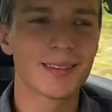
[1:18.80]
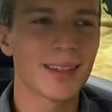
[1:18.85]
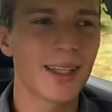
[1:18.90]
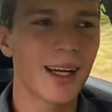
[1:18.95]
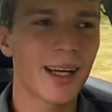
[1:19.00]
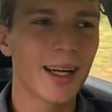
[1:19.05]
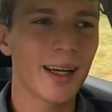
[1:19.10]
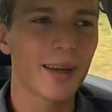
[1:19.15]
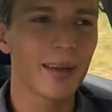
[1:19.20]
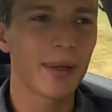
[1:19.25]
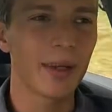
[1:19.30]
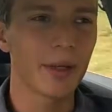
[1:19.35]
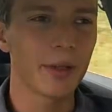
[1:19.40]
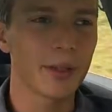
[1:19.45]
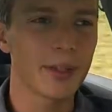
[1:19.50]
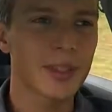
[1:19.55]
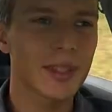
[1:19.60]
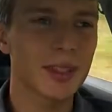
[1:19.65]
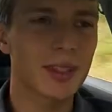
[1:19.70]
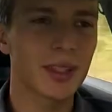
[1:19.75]
I don't know,
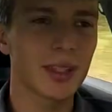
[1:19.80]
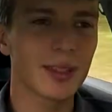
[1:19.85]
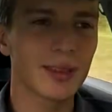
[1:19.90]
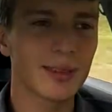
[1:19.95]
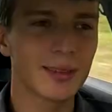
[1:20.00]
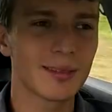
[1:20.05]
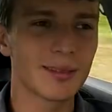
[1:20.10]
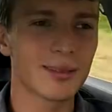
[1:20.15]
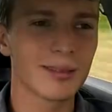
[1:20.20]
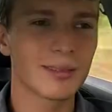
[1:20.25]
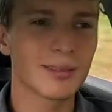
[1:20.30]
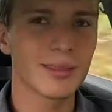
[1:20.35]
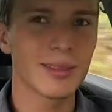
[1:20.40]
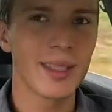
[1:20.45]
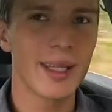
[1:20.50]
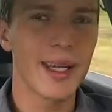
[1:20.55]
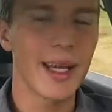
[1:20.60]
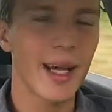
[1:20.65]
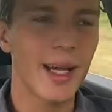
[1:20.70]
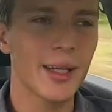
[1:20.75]
it's
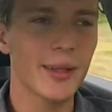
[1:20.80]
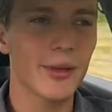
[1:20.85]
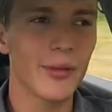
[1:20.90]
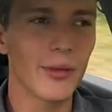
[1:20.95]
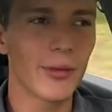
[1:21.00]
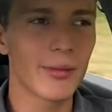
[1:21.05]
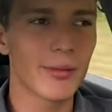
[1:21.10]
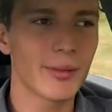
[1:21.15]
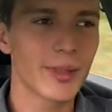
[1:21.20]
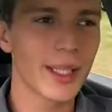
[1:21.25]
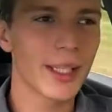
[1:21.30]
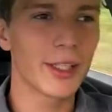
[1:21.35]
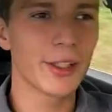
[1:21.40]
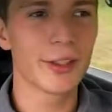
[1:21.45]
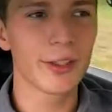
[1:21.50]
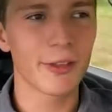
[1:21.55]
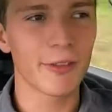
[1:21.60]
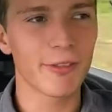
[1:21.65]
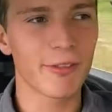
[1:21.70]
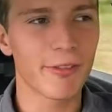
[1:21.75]
not in
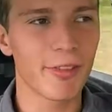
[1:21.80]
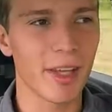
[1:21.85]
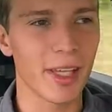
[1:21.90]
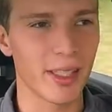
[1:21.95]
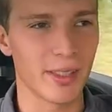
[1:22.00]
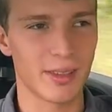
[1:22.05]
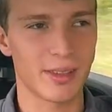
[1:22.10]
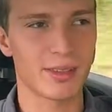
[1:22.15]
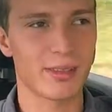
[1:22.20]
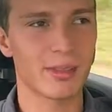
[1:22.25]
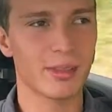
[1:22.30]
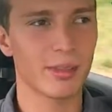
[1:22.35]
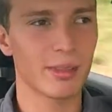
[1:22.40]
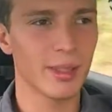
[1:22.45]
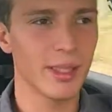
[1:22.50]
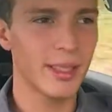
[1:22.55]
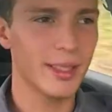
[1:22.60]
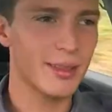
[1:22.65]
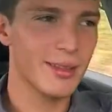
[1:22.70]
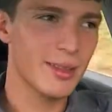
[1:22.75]
your face.
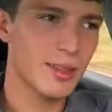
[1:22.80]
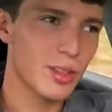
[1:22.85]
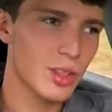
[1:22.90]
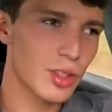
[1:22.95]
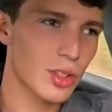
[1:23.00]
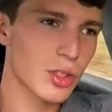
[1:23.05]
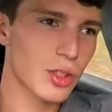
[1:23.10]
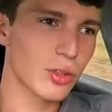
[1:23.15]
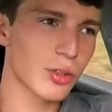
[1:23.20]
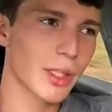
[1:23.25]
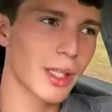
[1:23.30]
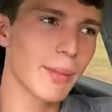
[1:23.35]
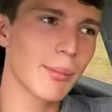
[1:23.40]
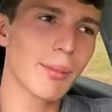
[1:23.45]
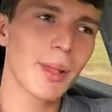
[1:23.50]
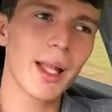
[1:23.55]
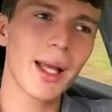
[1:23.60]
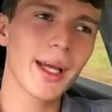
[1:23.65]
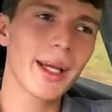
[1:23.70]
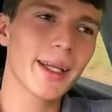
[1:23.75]
It's
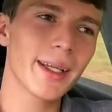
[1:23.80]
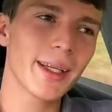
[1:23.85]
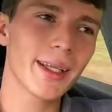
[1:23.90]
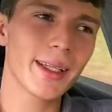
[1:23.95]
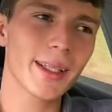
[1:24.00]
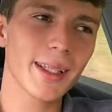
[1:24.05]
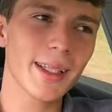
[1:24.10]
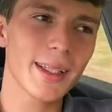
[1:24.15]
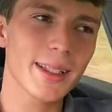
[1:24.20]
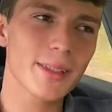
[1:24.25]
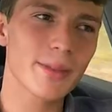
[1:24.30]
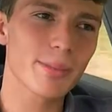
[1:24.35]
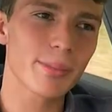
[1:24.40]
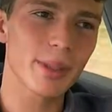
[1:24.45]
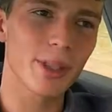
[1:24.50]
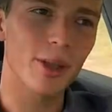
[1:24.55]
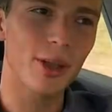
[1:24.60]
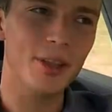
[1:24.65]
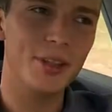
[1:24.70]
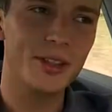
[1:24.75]
streamlined, I guess, but
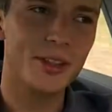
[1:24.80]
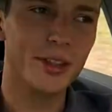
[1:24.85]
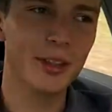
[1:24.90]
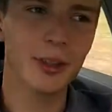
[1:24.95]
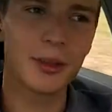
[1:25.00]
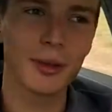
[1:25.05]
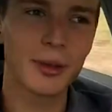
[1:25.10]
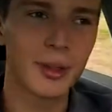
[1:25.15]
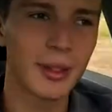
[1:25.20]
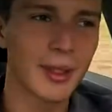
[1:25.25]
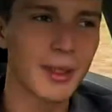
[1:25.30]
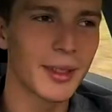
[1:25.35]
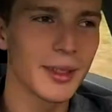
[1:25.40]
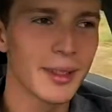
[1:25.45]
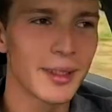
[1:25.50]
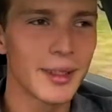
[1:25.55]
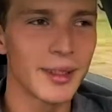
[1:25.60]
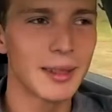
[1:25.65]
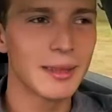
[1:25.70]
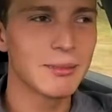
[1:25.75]
also
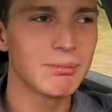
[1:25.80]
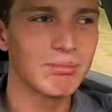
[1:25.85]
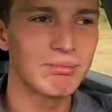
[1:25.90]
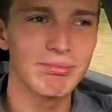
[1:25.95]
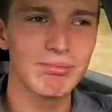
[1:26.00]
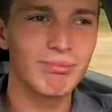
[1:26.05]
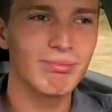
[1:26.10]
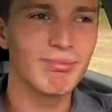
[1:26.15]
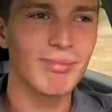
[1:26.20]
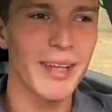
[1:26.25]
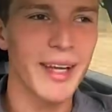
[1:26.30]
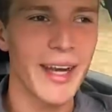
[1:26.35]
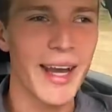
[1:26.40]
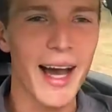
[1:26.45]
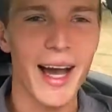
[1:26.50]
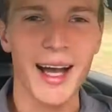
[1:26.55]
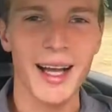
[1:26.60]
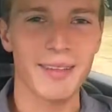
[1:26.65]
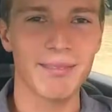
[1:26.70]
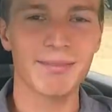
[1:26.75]

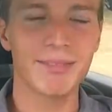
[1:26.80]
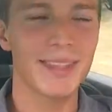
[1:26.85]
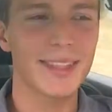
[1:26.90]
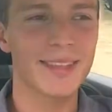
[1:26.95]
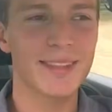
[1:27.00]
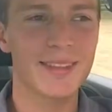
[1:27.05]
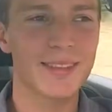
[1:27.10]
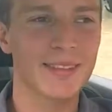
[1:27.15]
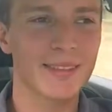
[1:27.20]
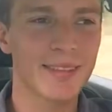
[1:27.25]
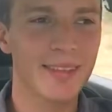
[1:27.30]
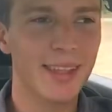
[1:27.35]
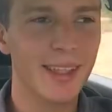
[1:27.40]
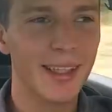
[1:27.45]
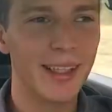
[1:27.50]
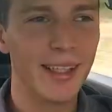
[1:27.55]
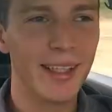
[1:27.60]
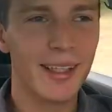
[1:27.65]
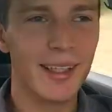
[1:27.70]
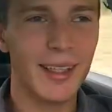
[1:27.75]
not. It's
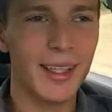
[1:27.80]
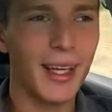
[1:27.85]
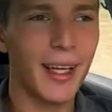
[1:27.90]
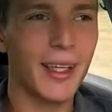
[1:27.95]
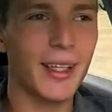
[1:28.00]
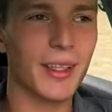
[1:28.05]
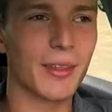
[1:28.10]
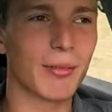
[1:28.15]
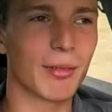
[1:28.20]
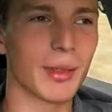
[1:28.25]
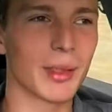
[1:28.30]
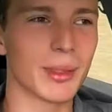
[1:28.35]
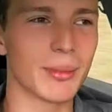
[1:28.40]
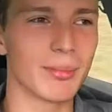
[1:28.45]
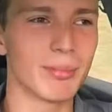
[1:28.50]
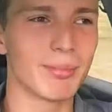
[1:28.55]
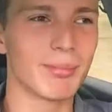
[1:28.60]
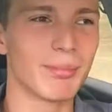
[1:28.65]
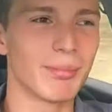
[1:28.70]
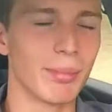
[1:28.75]
kind of a
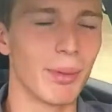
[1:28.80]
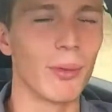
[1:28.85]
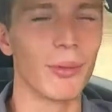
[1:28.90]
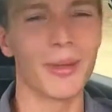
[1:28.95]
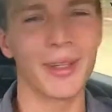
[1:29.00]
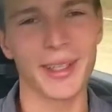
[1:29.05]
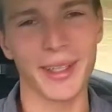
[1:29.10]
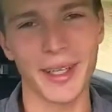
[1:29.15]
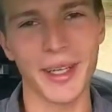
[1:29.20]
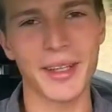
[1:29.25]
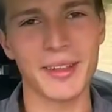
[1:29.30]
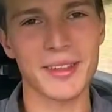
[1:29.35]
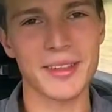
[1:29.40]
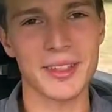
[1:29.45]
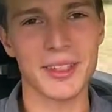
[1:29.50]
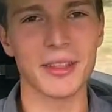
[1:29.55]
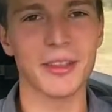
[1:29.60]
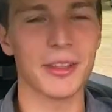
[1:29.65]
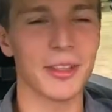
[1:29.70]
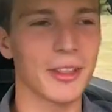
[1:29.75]
boring
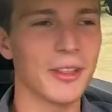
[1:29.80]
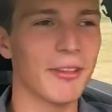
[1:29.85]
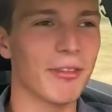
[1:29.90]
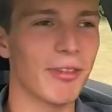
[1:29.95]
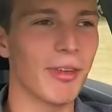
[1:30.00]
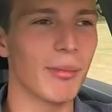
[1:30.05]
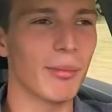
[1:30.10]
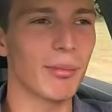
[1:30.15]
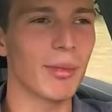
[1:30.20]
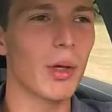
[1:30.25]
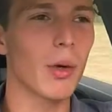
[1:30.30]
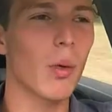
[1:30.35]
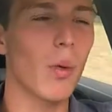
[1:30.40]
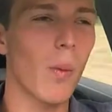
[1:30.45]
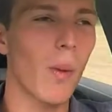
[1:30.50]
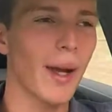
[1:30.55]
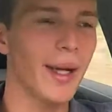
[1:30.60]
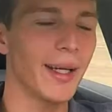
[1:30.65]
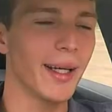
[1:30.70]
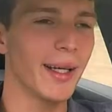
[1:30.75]
exterior, if I'm
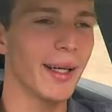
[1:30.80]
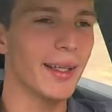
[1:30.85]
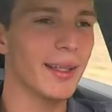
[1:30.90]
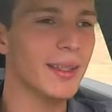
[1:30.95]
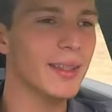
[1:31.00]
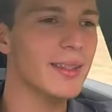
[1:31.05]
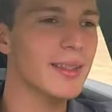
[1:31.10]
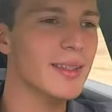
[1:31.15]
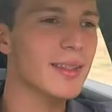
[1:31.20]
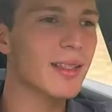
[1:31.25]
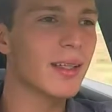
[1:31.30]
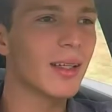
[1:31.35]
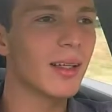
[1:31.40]
quite honest.